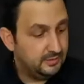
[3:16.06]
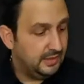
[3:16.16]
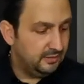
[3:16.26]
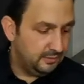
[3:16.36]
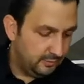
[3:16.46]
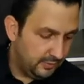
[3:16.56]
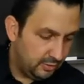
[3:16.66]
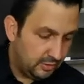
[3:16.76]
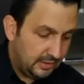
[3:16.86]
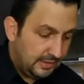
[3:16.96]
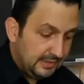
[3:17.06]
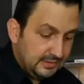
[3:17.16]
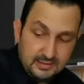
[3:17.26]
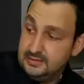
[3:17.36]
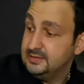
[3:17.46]
Then we're gonna add
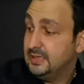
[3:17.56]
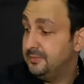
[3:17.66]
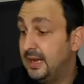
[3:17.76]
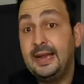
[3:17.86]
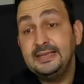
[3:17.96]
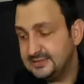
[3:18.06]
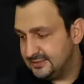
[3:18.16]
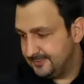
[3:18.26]
some ice.